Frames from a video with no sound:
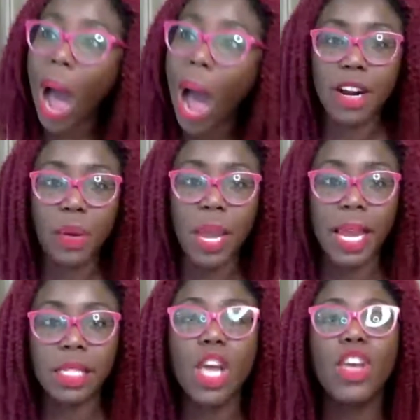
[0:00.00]
they're doing
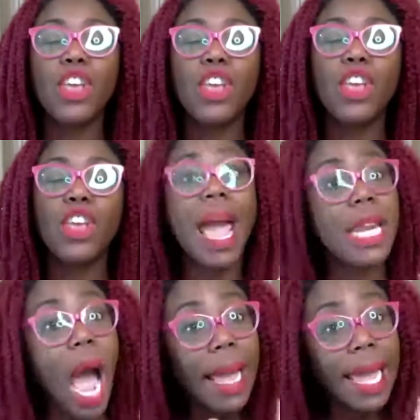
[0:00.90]
it, you
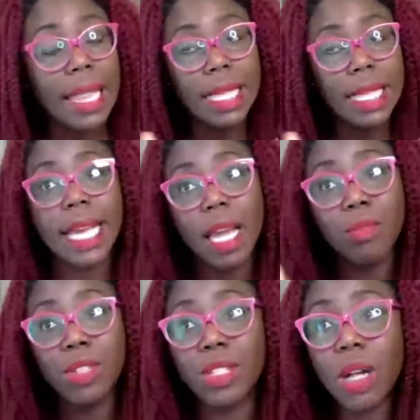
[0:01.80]
might not get the
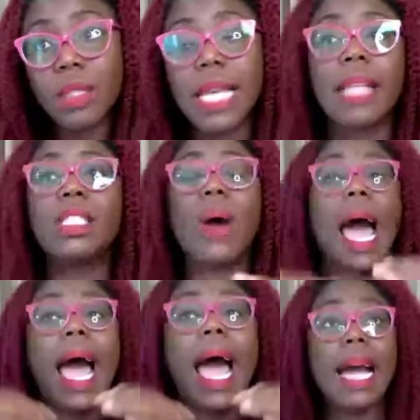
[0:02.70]
same results. And so
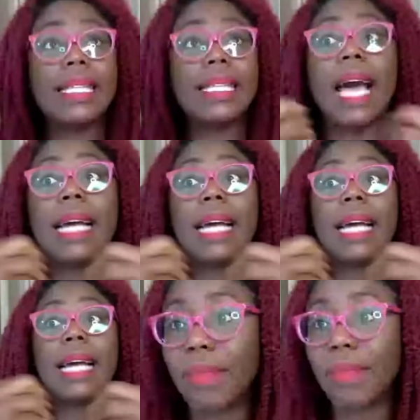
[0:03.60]
I had to
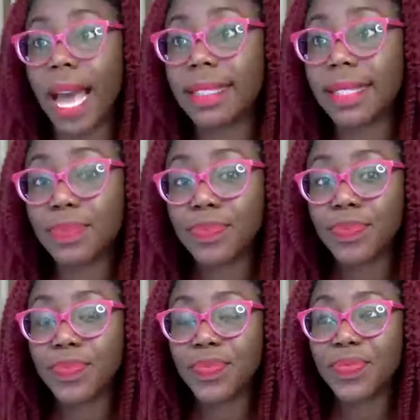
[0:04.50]
accept that.
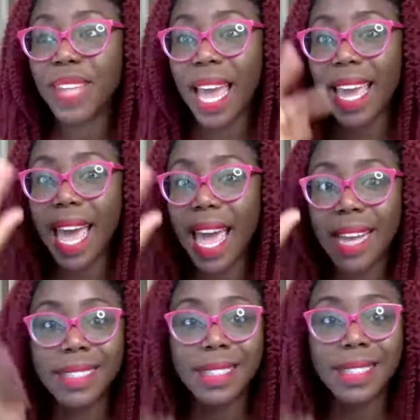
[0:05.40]
Hi
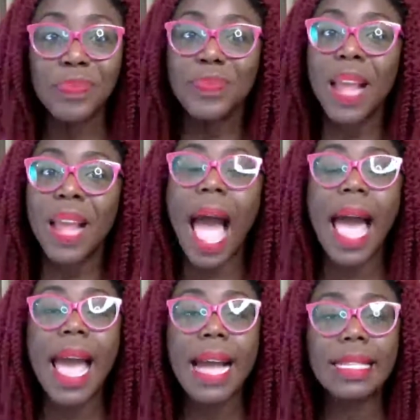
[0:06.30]
guys.
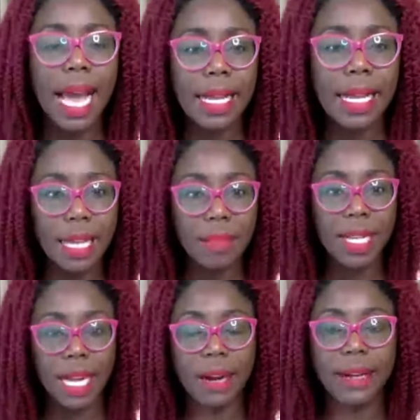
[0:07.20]
I had to accept
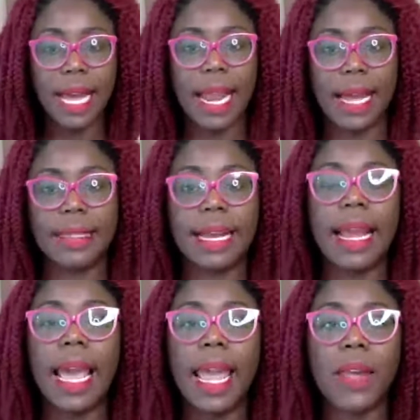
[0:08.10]
that and realize that,
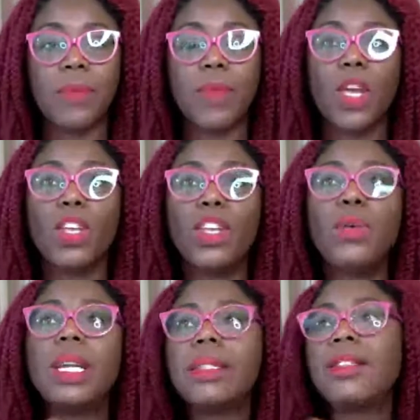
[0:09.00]
hey,
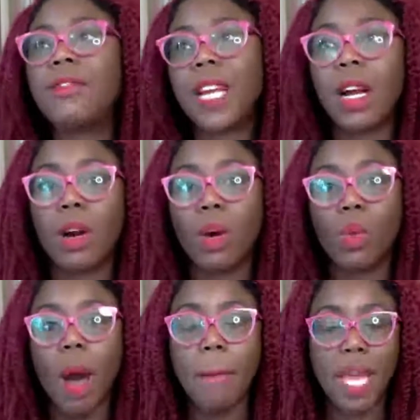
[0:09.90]
you need to figure out
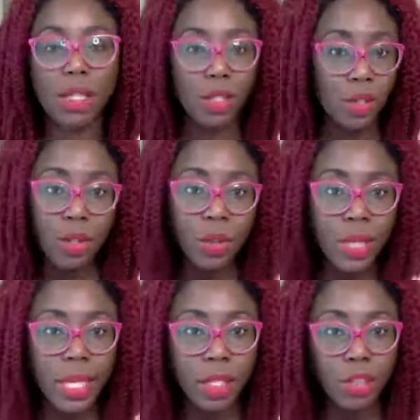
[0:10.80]
what makes you
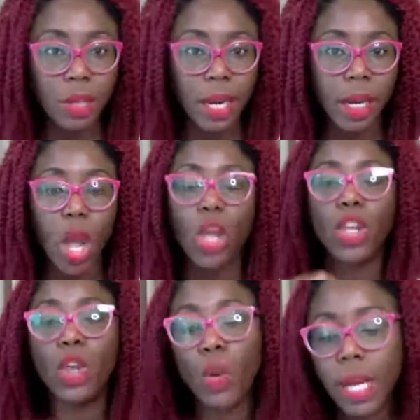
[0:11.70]
unique, Julia.
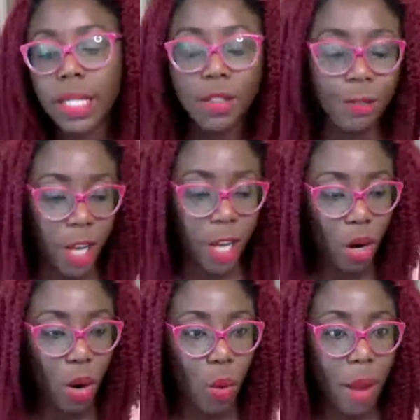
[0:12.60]
You need to
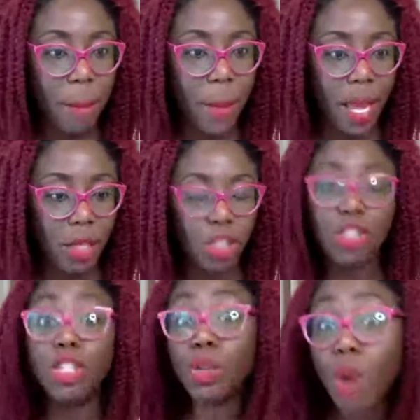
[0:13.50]
figure out what makes
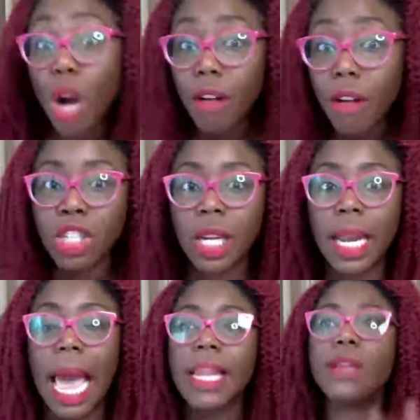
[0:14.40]
you original,
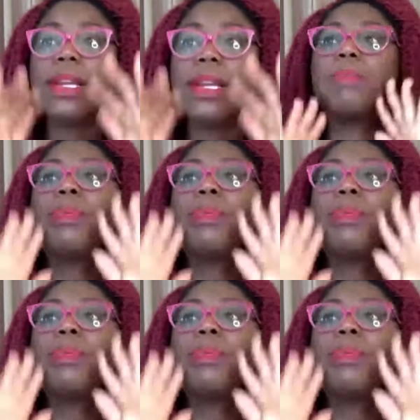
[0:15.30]
and you need to